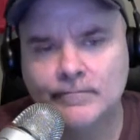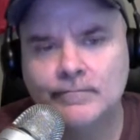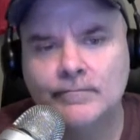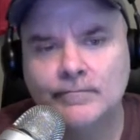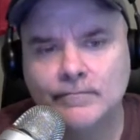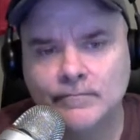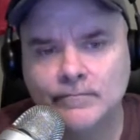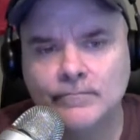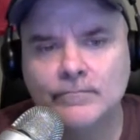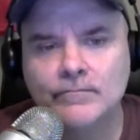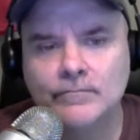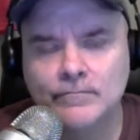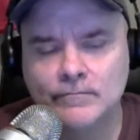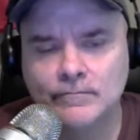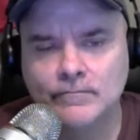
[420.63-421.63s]

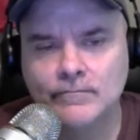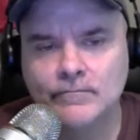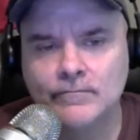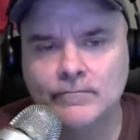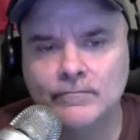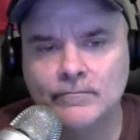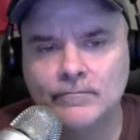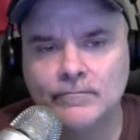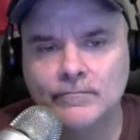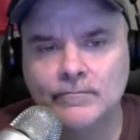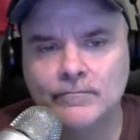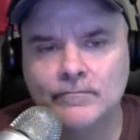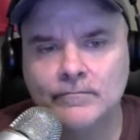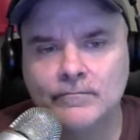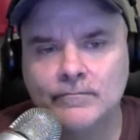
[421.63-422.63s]

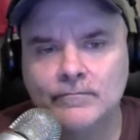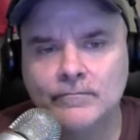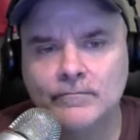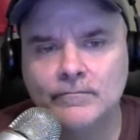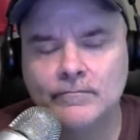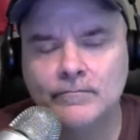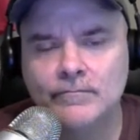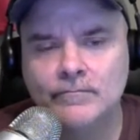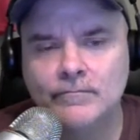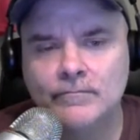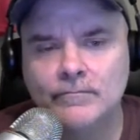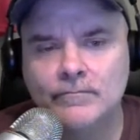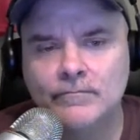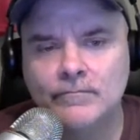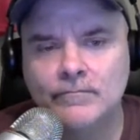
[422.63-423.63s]

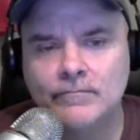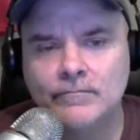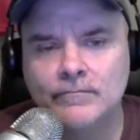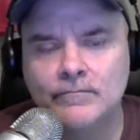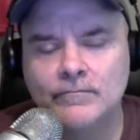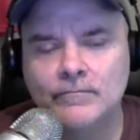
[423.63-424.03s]
[no speech]